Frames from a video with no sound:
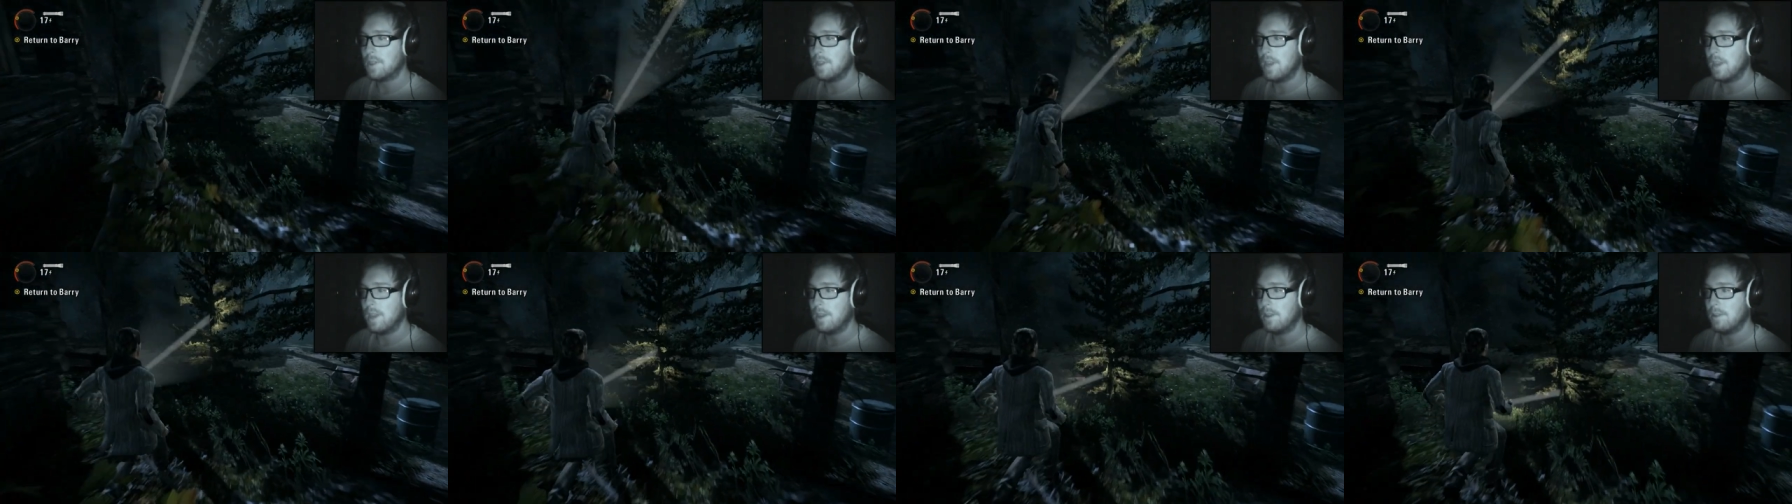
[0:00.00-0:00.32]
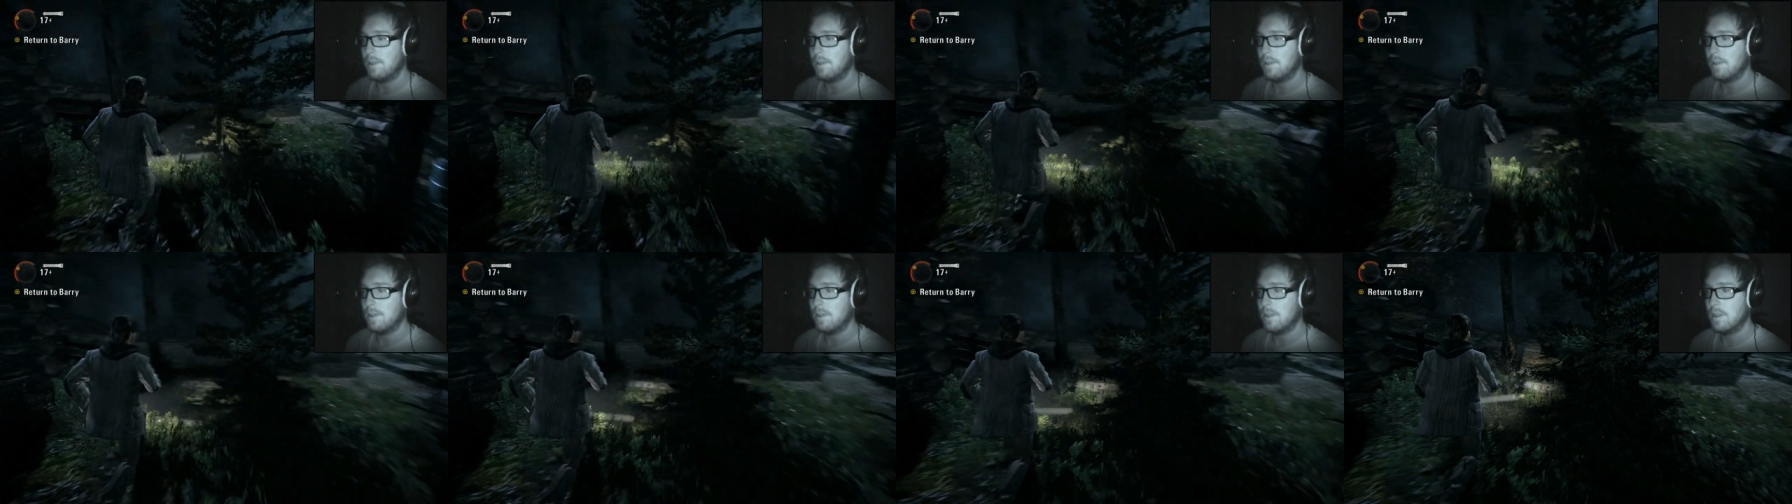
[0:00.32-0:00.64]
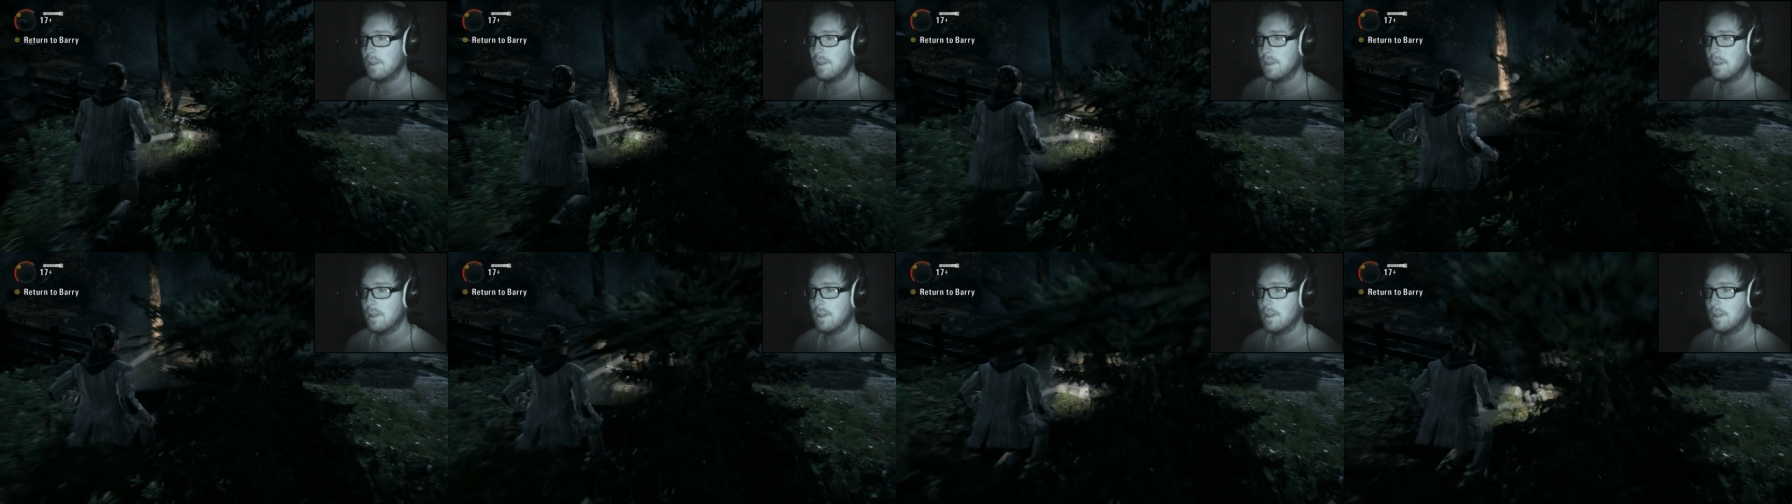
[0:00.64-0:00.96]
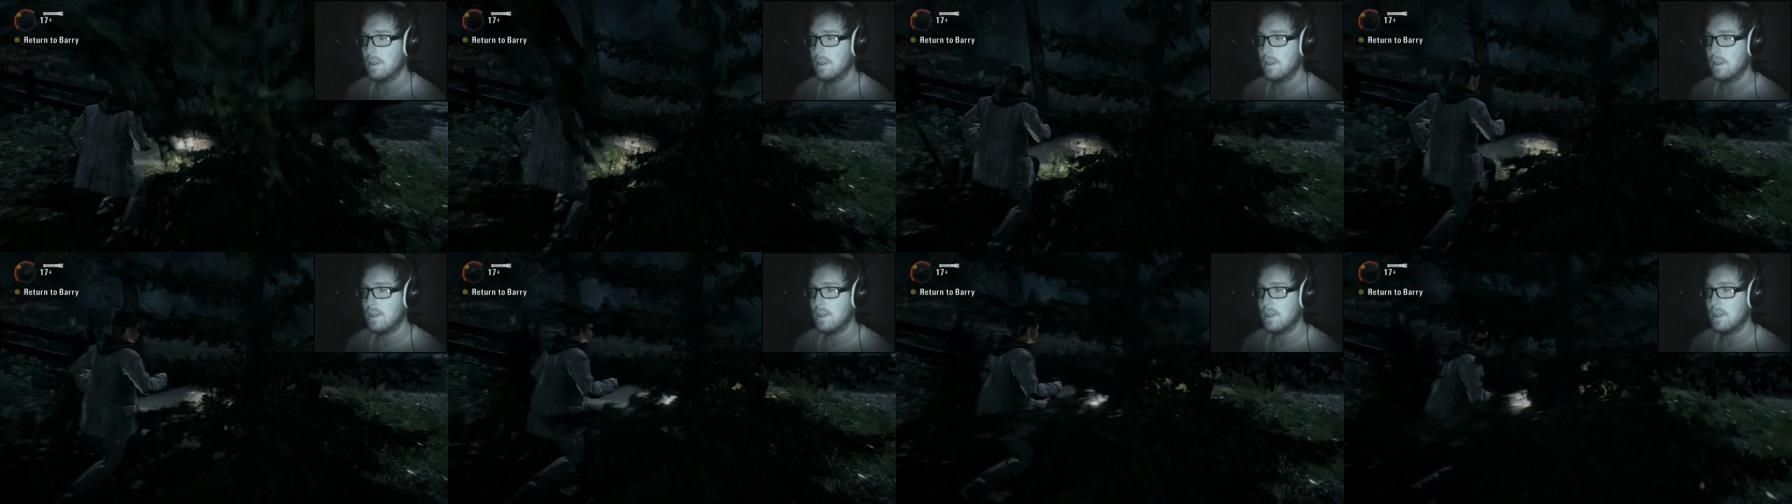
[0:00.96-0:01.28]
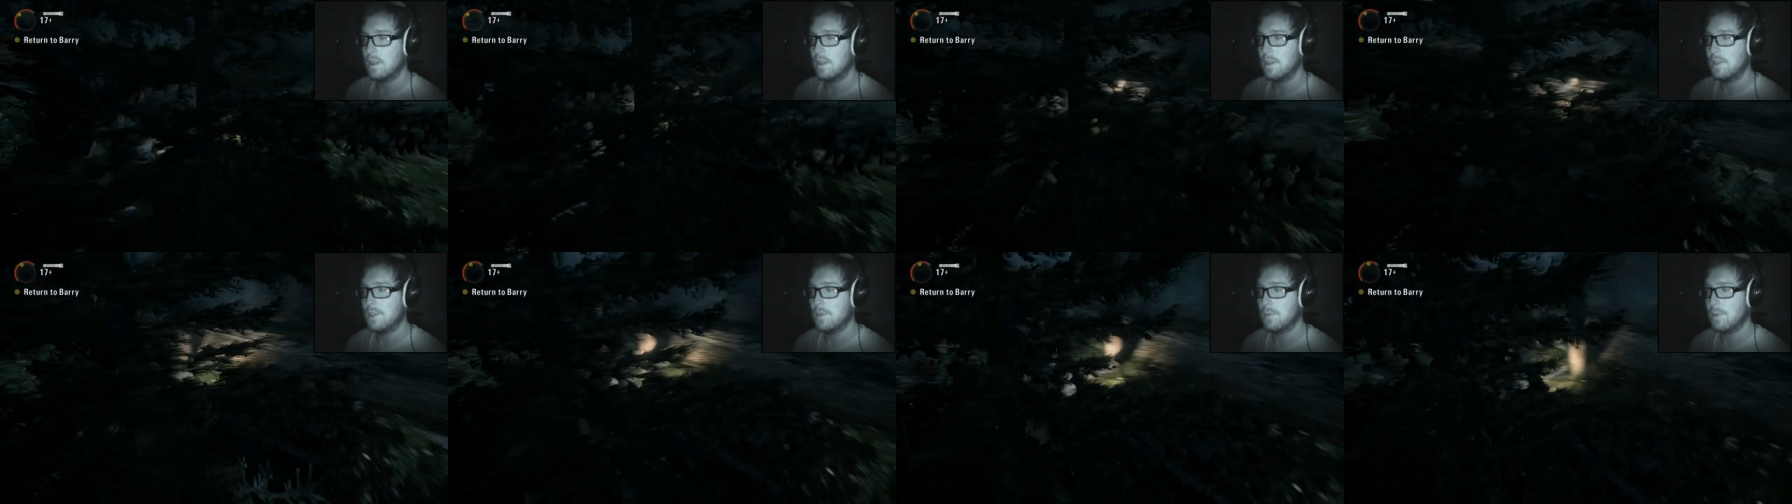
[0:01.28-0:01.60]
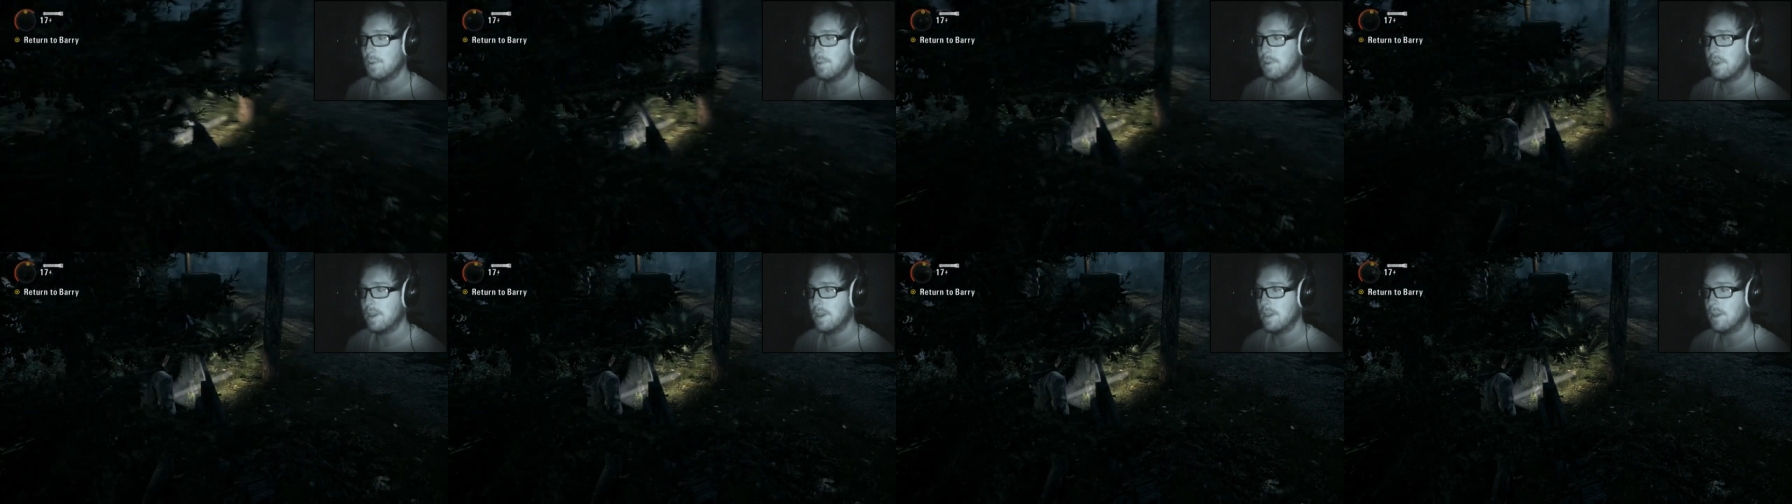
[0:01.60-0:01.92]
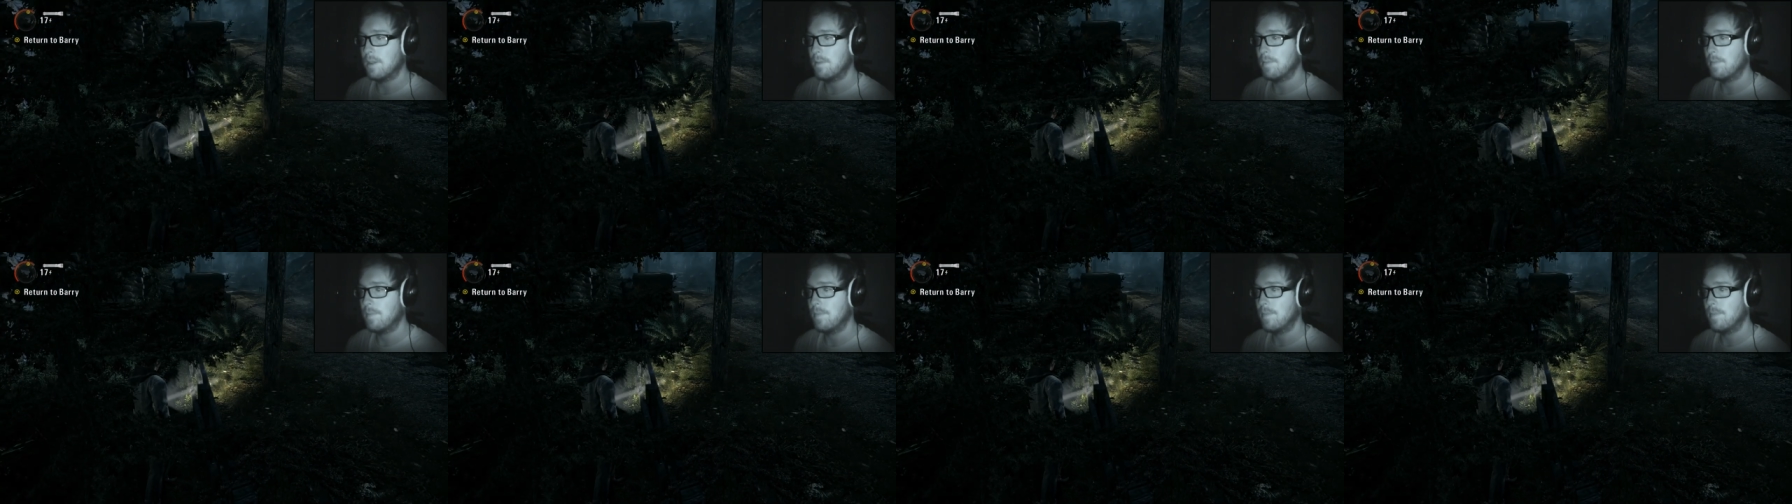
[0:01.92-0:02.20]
now. Is what we are.